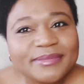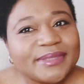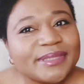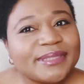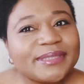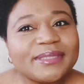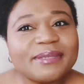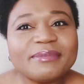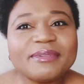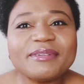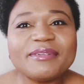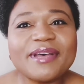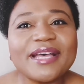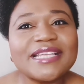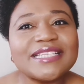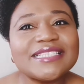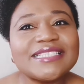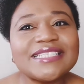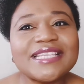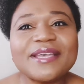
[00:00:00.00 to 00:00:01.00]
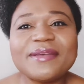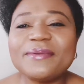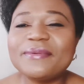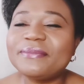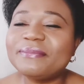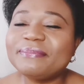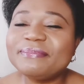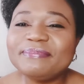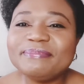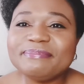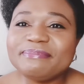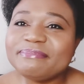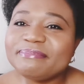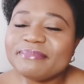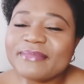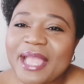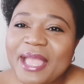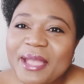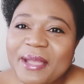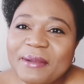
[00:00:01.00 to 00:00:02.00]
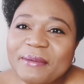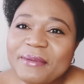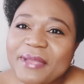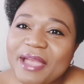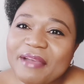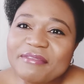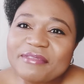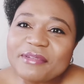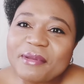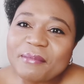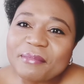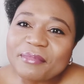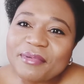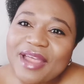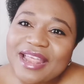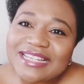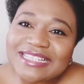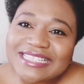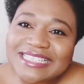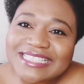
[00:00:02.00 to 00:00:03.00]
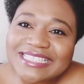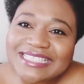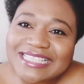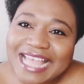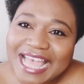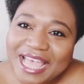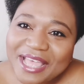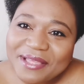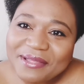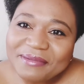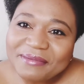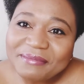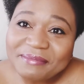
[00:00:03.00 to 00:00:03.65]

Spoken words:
Some of us, we have not practiced that,